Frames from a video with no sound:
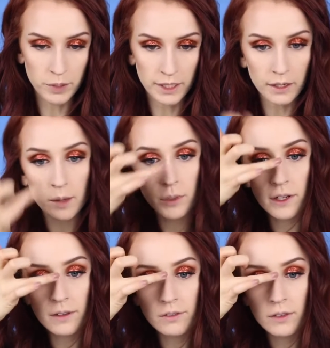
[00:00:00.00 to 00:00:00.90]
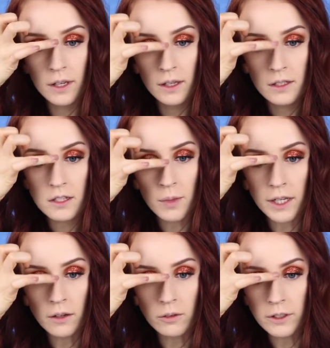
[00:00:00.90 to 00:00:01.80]
pick it up enough to
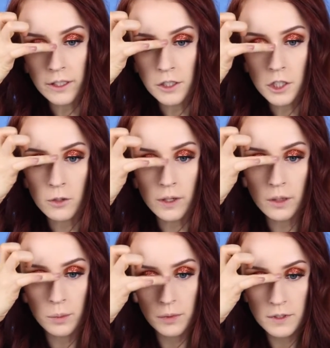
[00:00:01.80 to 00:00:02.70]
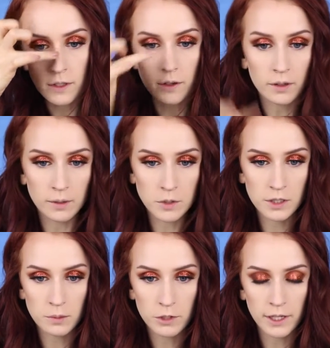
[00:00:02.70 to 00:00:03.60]
make it really show up. So I'm
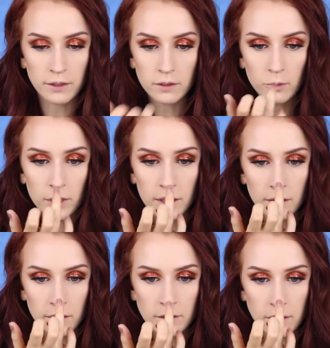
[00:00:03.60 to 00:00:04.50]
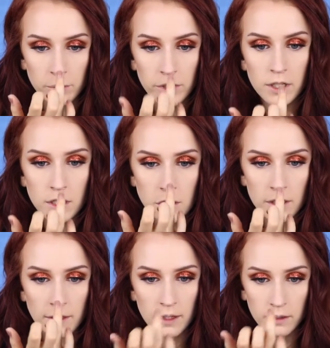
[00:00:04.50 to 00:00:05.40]
just applying a little bit to the
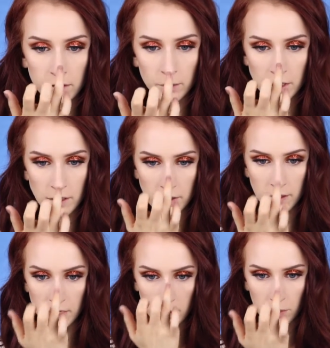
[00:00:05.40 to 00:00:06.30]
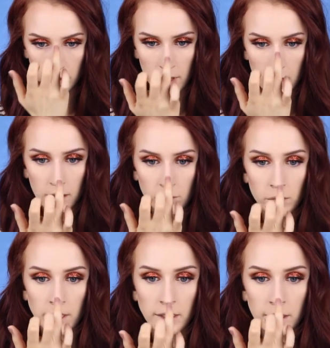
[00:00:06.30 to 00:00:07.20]
bridge and then a little bit to the tip and
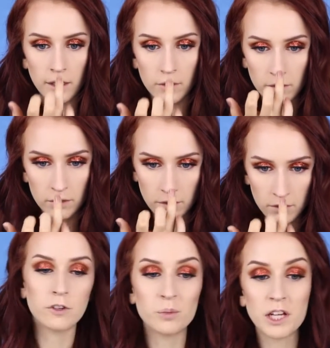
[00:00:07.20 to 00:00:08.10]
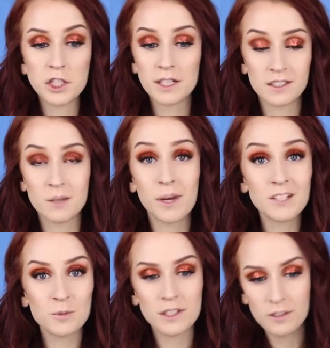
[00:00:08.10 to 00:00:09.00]
blending it out. For blush, I guess I might
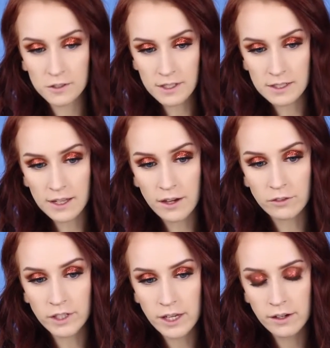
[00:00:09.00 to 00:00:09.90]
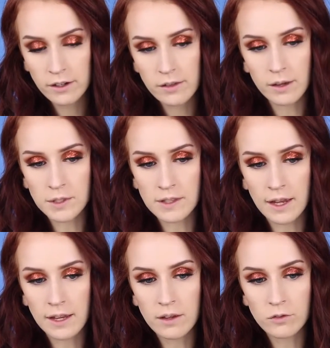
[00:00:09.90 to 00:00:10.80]
as well use this guy over here that was in
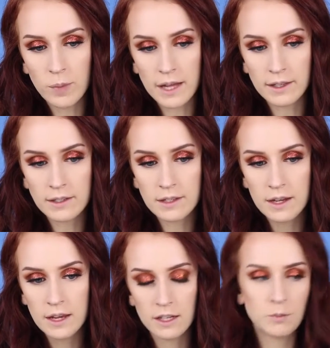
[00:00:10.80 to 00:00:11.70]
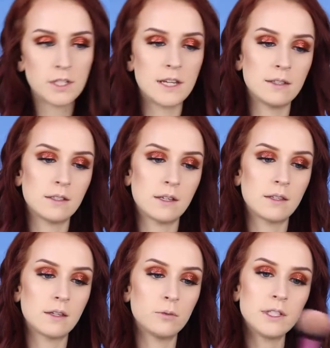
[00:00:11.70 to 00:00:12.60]
that e.l.f. palette. And I'm going to take this
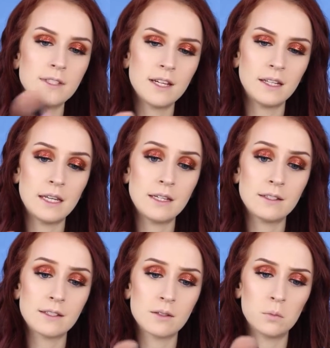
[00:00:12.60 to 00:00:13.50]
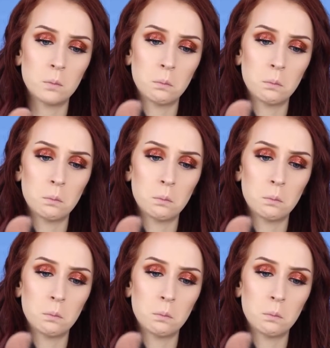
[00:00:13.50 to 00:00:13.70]
on the Real Techniques